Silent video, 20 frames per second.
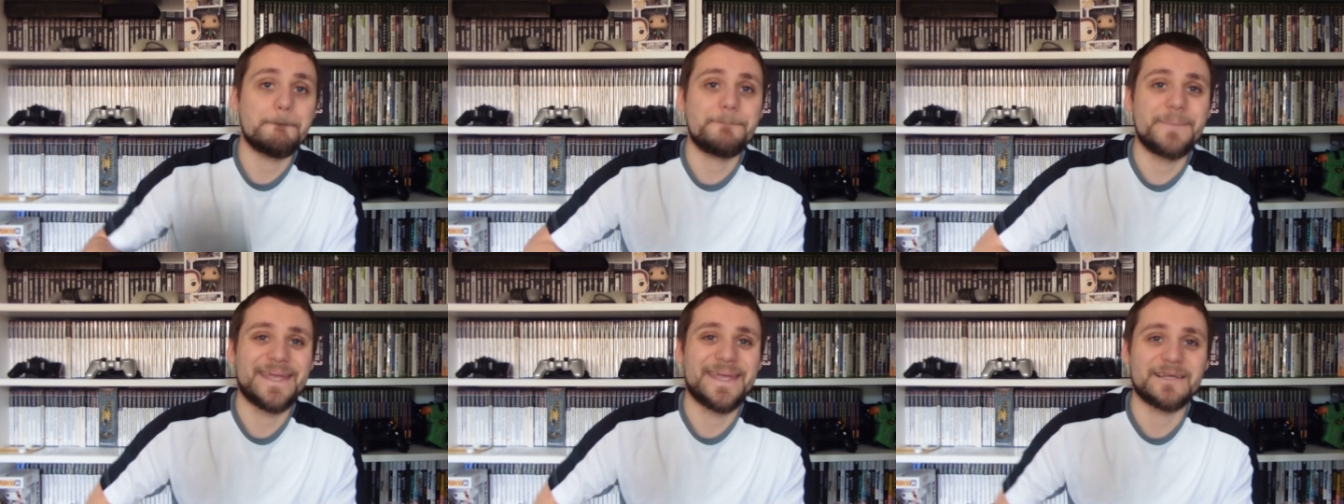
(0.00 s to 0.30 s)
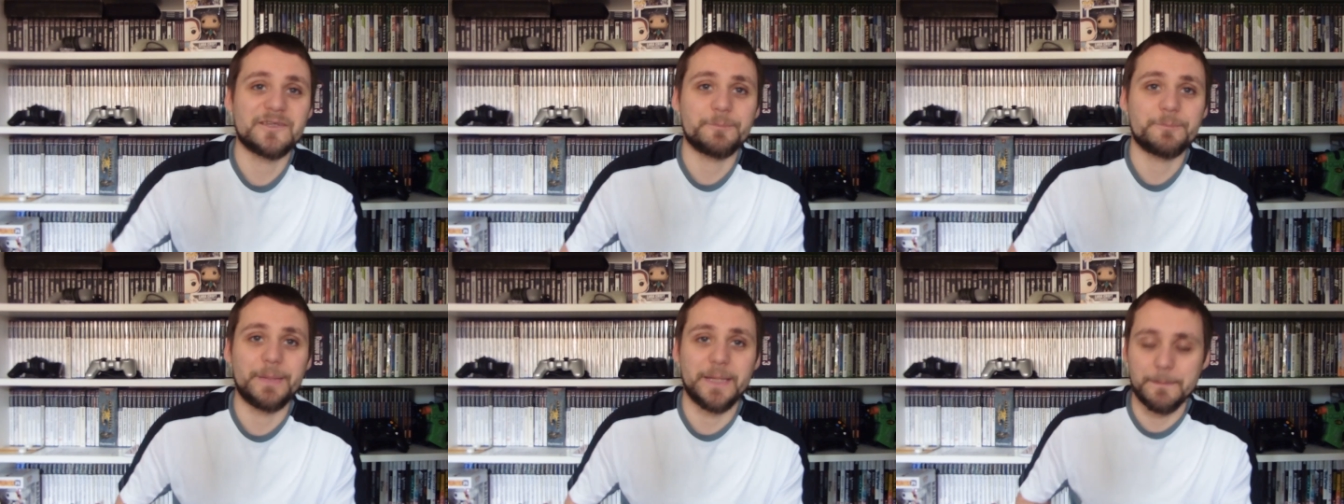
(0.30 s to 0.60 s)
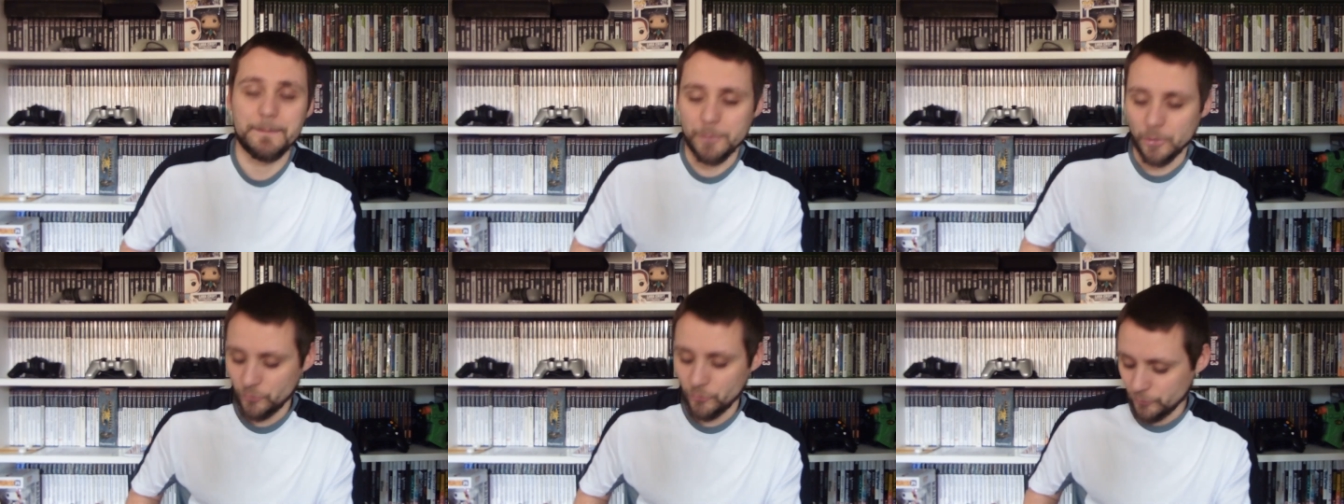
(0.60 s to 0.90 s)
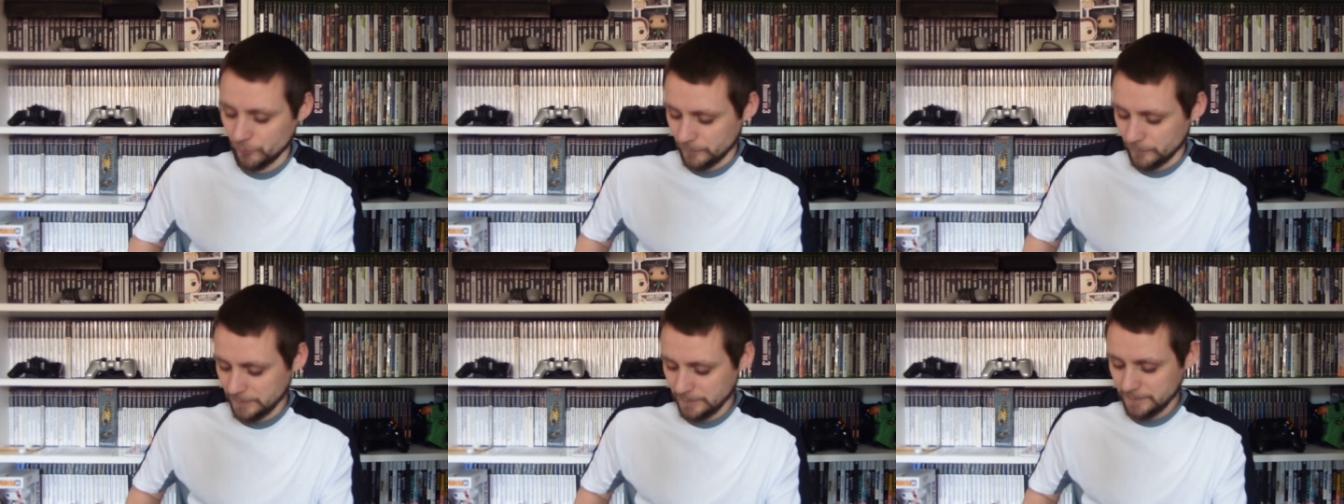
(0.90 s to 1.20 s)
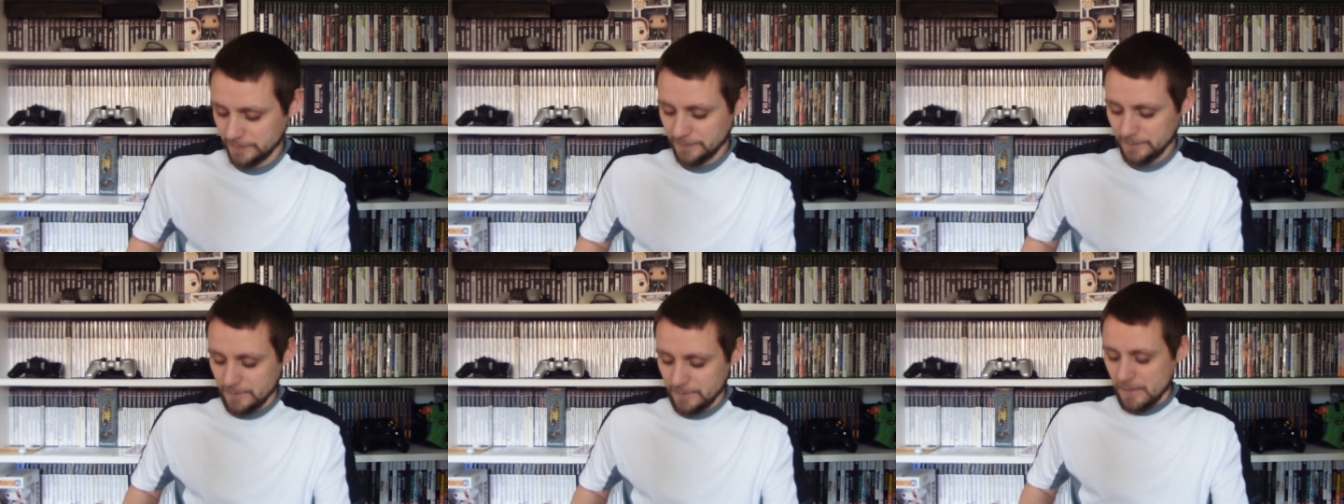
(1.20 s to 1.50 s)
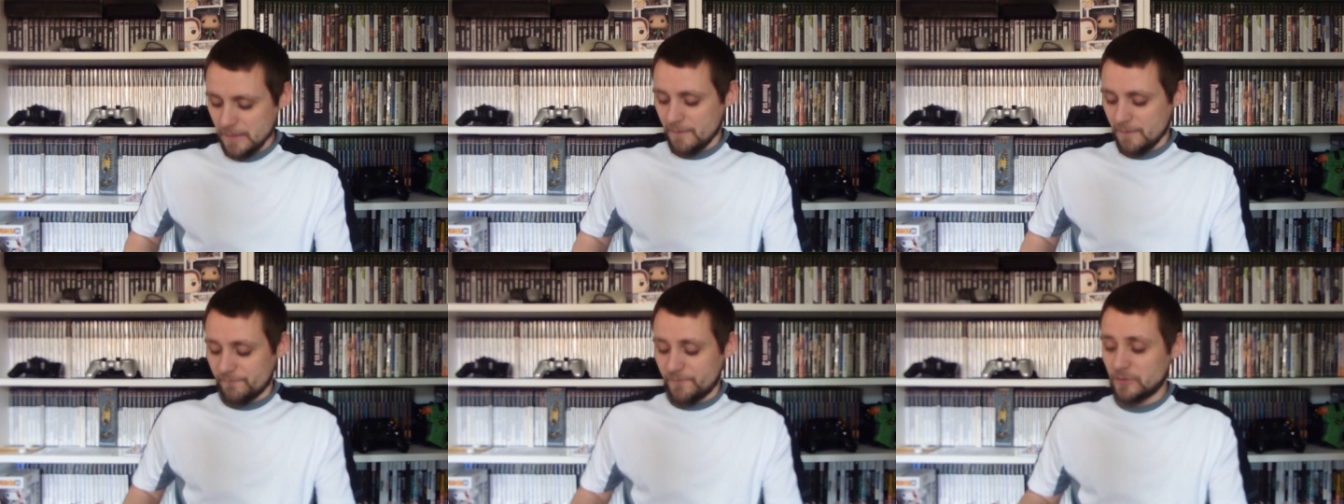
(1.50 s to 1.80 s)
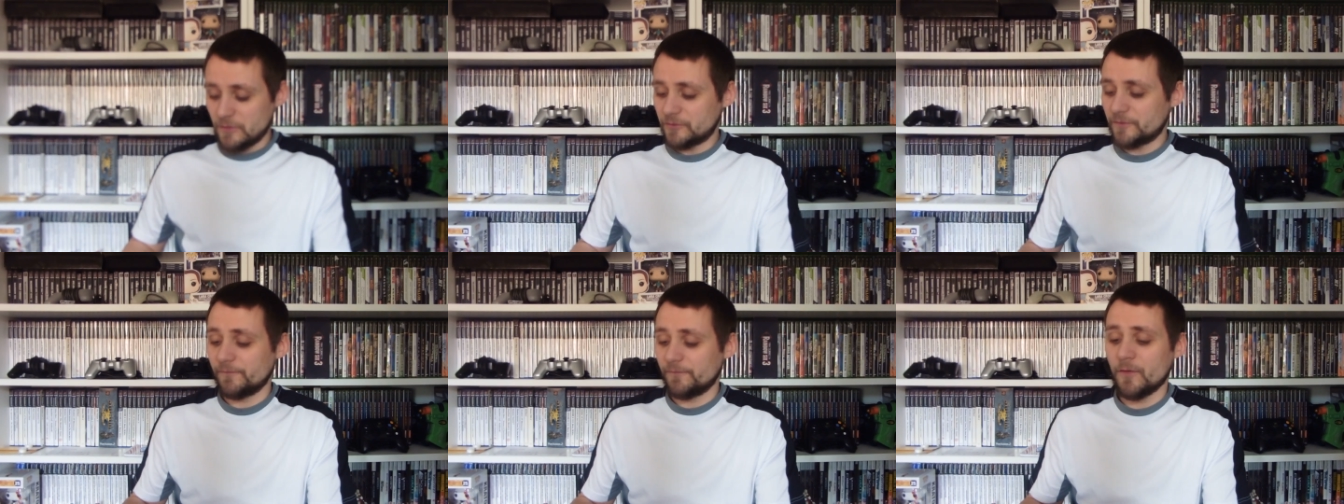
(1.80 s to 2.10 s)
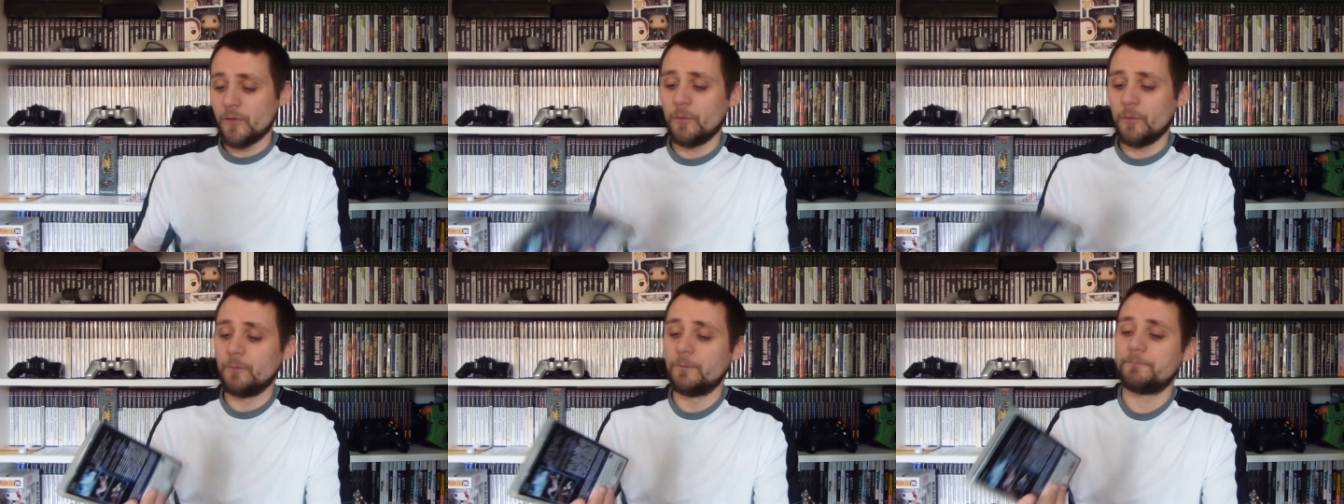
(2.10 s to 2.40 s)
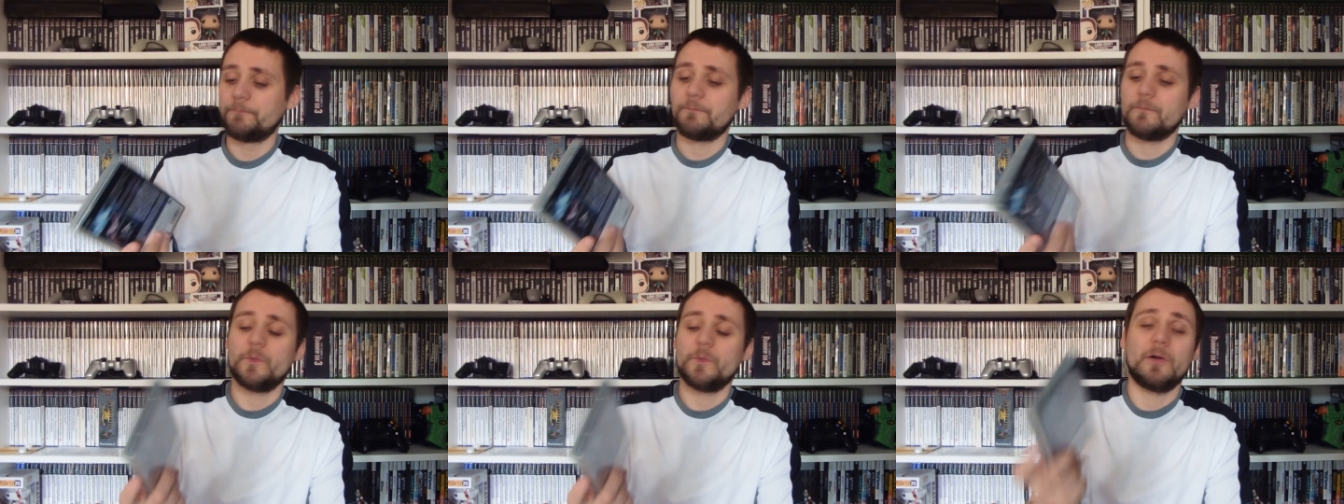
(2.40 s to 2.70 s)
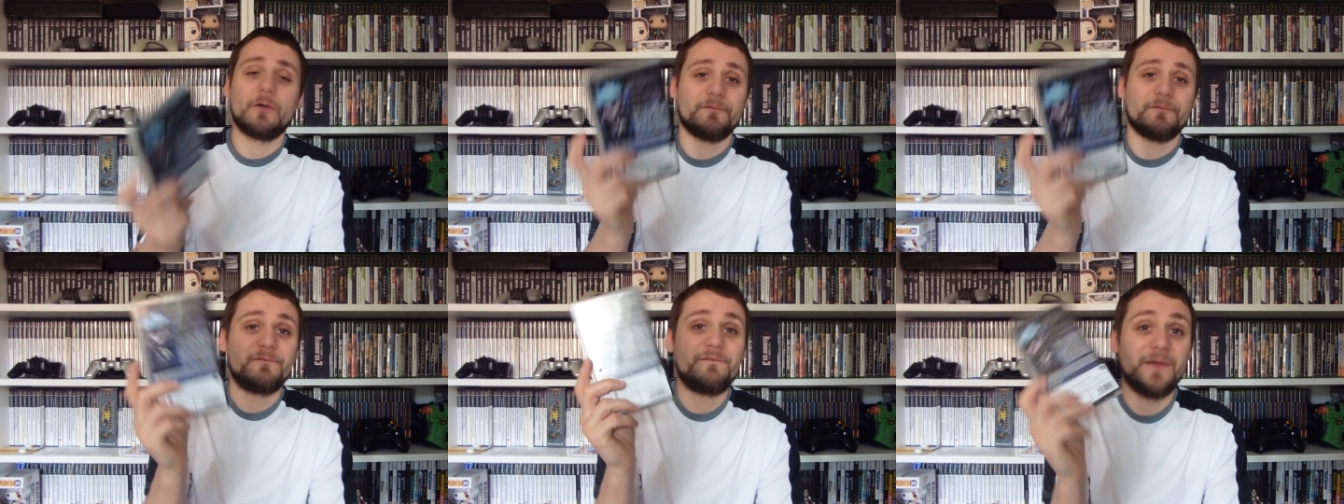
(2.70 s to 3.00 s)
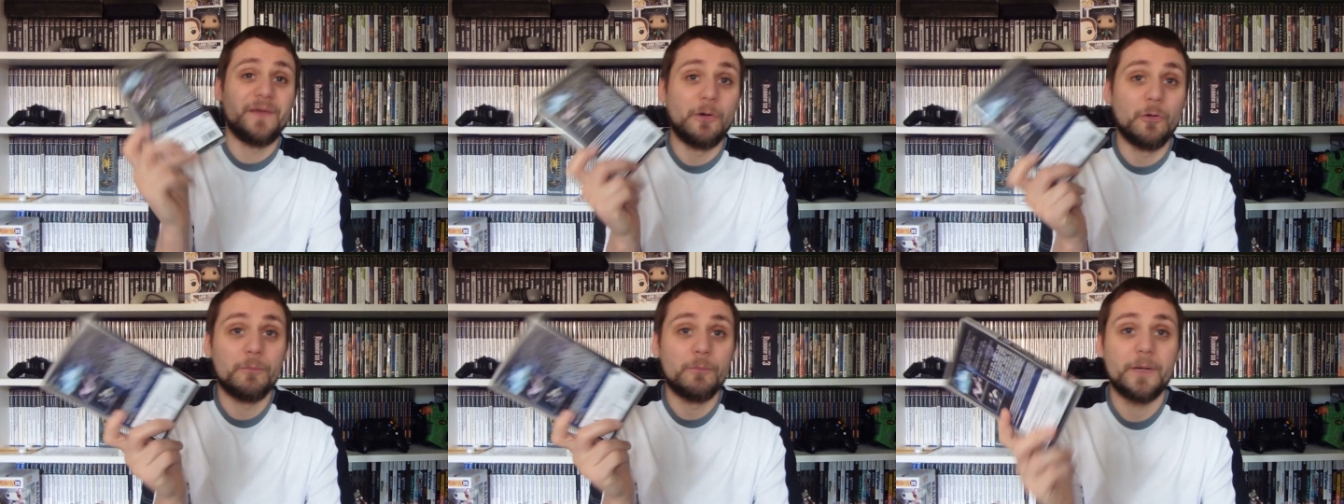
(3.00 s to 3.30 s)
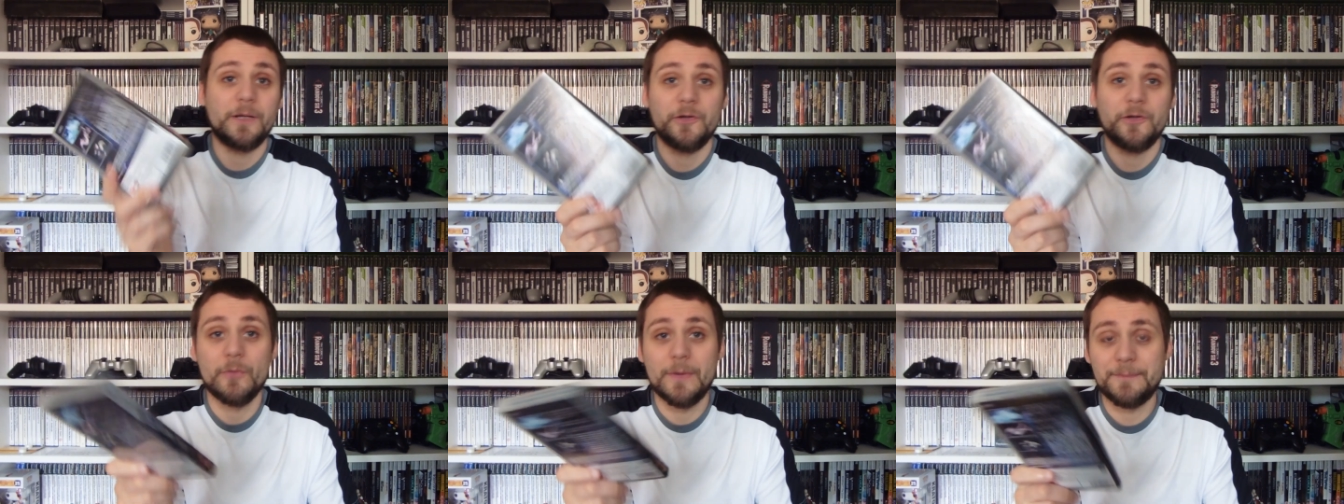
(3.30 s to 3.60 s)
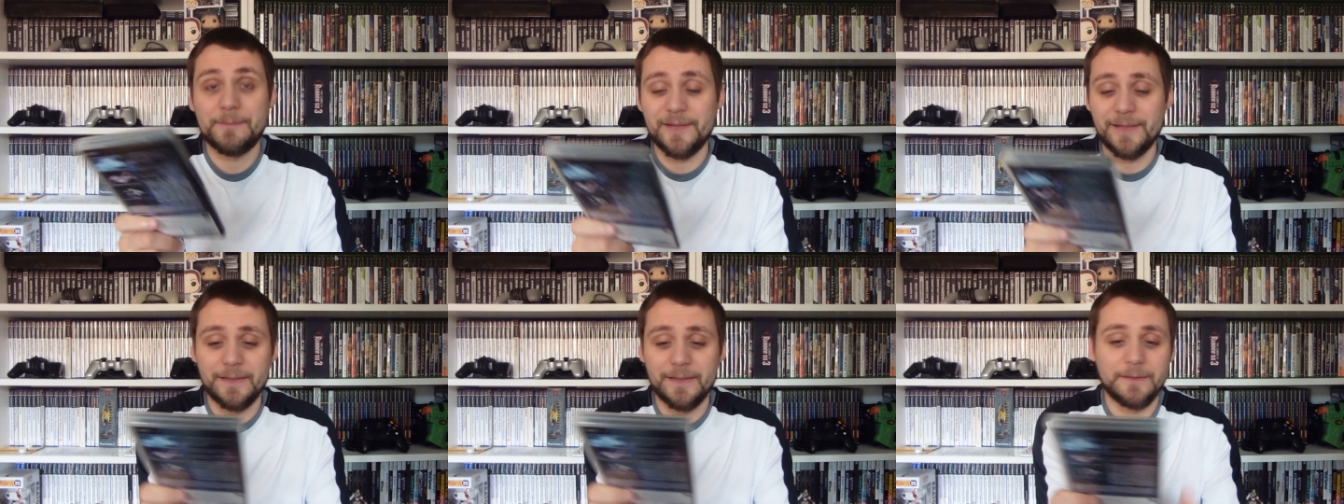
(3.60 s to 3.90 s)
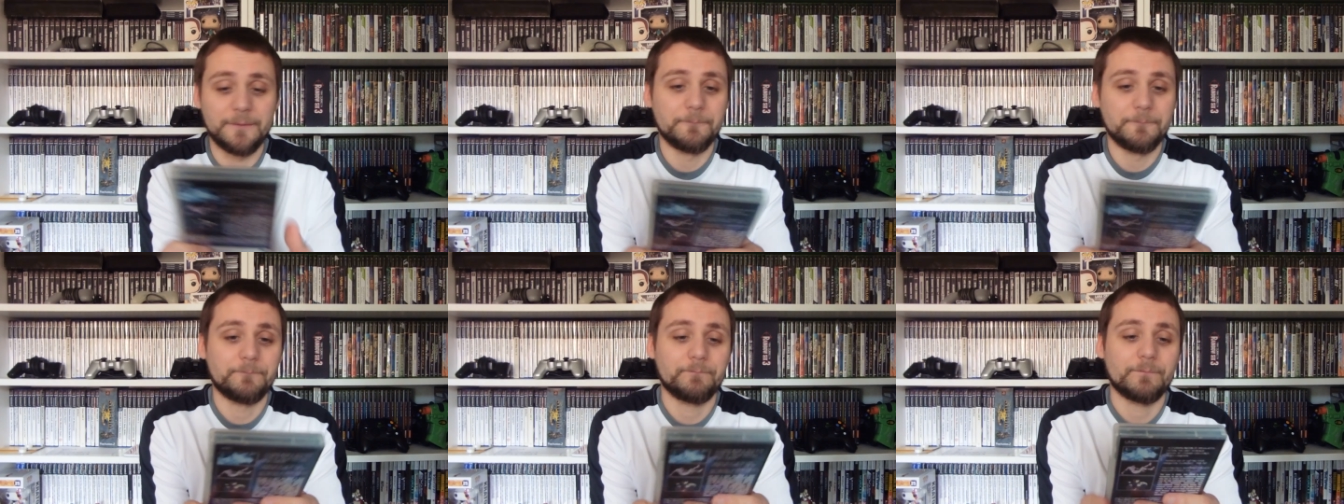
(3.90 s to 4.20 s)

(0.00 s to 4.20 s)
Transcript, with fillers: PSP bundle. First of all, we've got a film, a UMD,